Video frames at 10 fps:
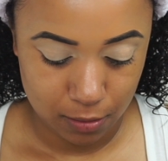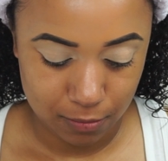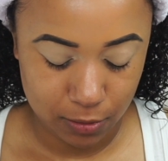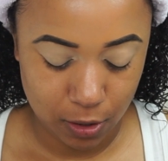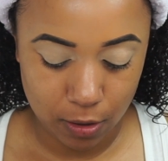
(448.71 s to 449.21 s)

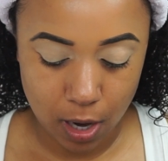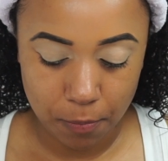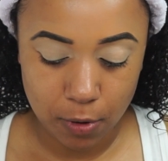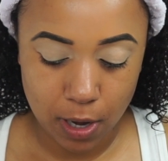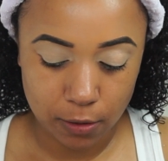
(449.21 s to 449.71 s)
There are a
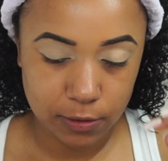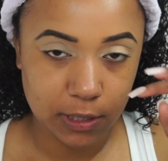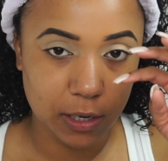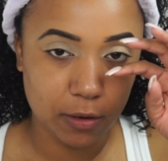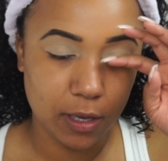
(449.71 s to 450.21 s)
couple colors in
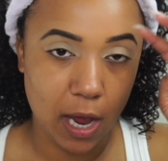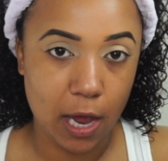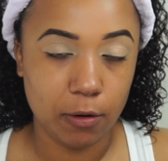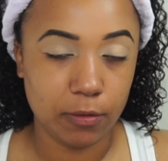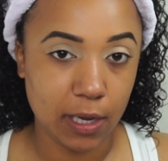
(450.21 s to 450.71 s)
here that I
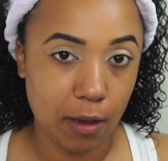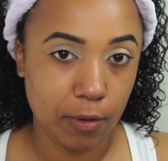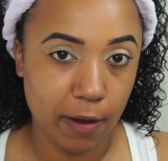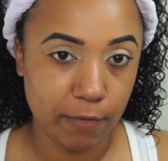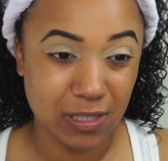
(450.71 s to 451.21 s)
don't think I would
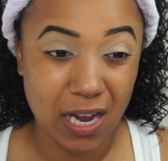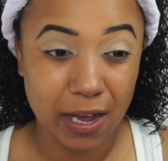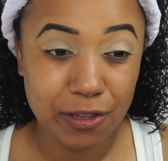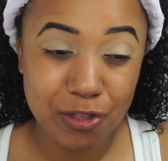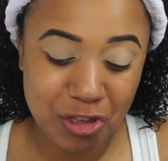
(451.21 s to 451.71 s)
ever
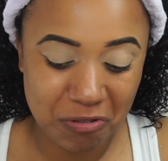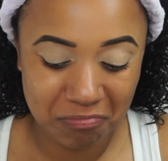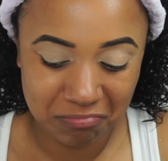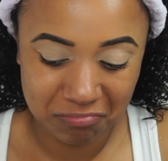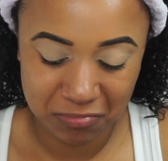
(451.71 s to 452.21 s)
touch.
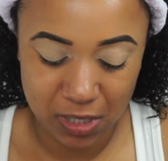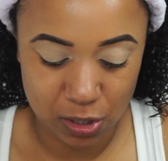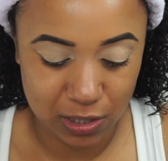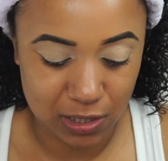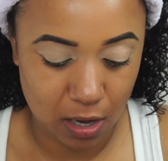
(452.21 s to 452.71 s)
It's
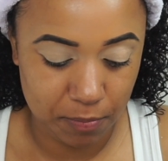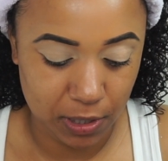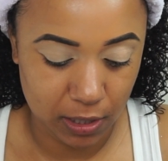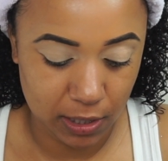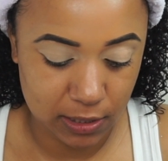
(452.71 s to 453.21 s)
just not
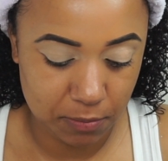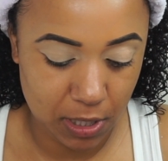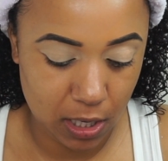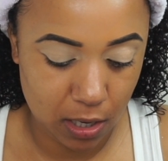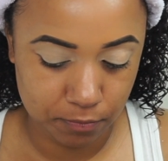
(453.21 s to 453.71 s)
appealing to
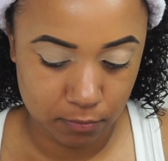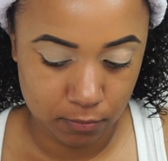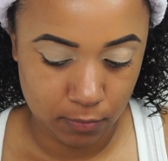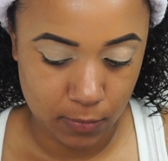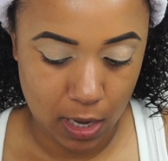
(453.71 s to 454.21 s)
me.
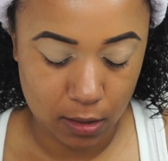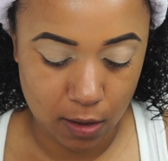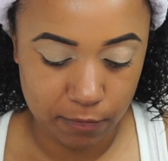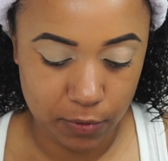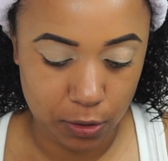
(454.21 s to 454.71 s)
I
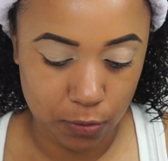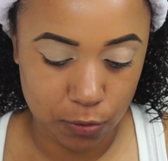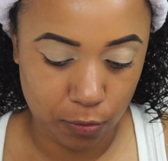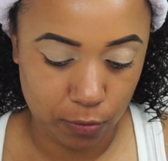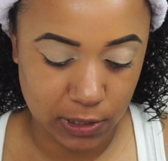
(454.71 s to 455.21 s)
love the
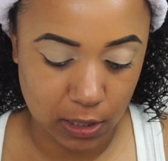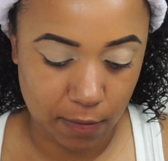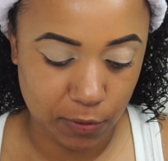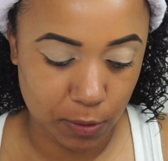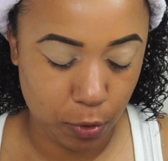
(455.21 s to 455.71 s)
neutrals, I
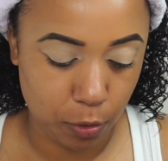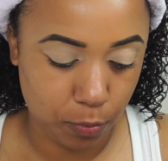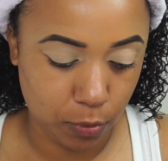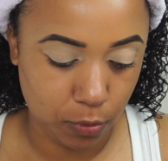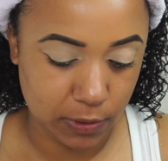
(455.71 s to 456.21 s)
love the
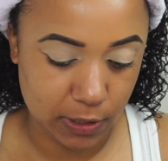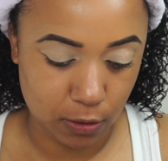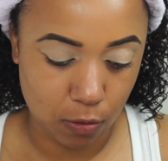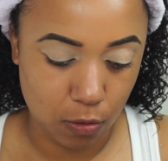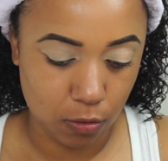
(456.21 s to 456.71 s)
purples and the
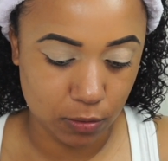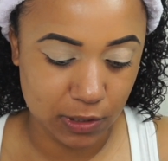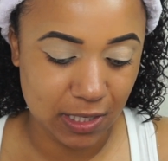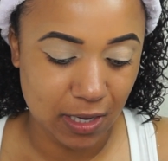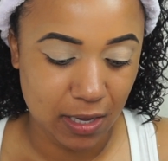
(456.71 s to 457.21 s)
golds.